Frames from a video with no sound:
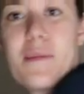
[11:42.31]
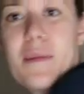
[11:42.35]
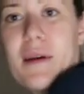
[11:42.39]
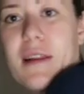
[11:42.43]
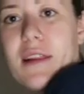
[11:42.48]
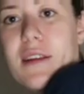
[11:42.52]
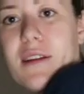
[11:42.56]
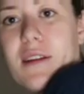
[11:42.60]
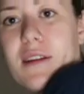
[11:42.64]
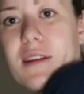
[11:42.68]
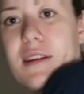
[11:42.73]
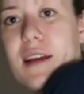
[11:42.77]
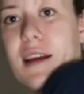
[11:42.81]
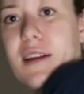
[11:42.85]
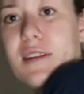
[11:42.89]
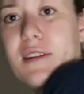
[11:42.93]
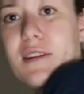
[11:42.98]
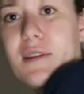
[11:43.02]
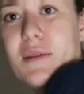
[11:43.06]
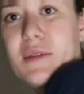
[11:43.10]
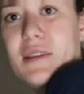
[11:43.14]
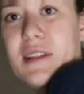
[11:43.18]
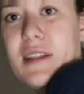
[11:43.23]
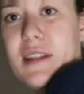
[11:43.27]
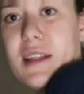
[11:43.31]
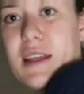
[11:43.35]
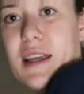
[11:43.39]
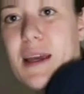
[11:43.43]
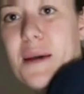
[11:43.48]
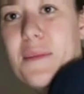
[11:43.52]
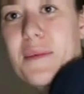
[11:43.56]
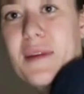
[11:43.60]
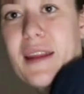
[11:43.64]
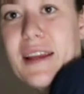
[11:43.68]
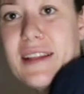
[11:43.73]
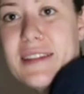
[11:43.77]
My little tattoo is healing
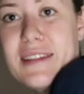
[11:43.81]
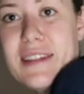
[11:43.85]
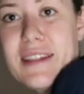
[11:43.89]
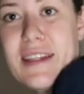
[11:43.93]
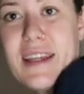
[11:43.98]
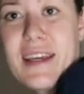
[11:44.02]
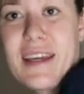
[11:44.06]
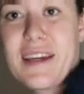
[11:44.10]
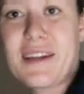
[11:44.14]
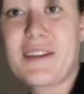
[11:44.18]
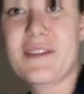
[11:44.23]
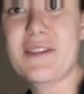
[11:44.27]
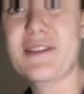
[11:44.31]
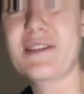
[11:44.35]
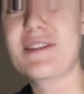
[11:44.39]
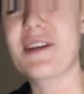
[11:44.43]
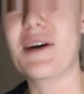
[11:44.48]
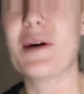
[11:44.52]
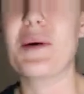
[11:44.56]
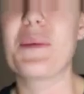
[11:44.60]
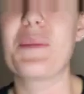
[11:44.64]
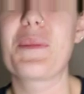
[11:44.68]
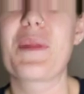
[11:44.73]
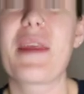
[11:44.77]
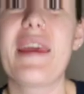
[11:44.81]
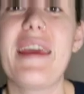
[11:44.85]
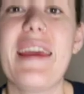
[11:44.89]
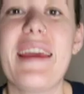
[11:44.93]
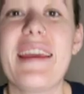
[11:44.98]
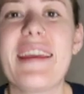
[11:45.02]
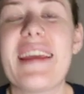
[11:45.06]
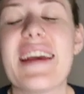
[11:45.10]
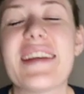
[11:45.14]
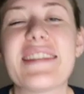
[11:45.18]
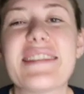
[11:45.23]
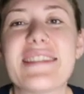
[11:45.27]
up nicely now, so
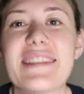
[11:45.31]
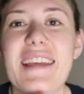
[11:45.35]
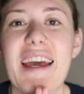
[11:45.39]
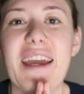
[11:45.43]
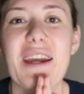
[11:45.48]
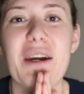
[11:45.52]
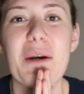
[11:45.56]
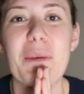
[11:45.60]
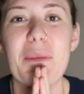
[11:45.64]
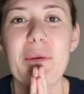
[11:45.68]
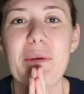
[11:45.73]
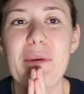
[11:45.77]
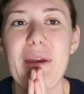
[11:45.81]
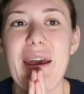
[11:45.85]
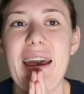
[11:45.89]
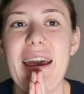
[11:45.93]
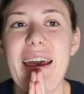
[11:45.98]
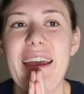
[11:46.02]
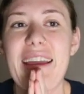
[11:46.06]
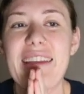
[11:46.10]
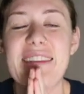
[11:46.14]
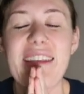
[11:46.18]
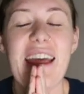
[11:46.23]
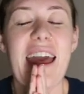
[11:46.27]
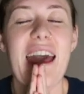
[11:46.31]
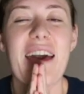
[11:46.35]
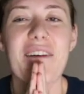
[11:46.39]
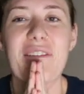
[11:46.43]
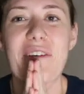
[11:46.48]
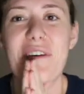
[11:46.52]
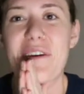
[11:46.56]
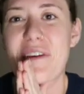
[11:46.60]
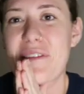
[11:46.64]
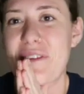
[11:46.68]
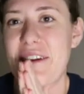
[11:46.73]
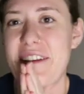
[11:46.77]
yes, I hope you guys
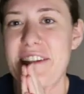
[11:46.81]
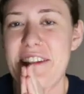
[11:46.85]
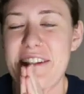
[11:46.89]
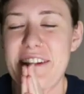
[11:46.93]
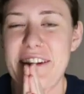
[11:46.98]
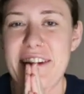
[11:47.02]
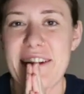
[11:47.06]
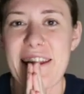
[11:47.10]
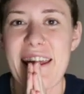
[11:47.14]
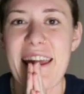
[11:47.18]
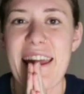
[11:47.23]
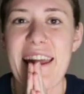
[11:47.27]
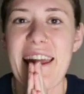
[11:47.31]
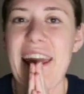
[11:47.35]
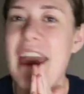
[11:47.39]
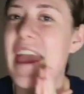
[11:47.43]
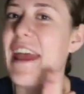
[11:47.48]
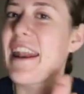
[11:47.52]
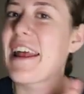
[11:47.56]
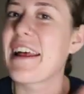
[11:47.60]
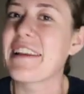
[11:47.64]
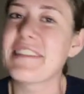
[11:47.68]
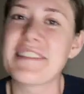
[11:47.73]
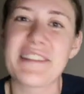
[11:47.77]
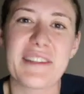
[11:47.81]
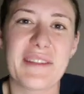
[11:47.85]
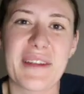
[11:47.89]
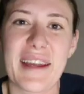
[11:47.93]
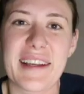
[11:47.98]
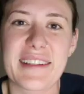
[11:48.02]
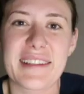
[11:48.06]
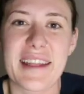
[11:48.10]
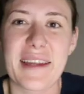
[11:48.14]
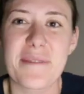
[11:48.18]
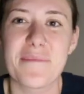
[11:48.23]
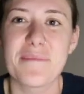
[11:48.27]
have a good rest of your day and I'll see you
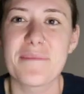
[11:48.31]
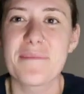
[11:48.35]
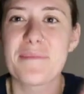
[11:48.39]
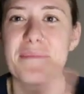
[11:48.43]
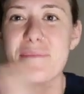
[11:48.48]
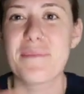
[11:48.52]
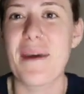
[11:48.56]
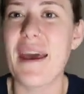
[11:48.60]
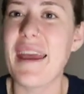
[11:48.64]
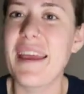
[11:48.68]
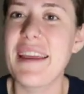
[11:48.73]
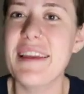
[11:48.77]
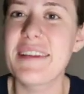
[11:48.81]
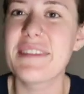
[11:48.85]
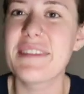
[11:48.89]
next time. Bye!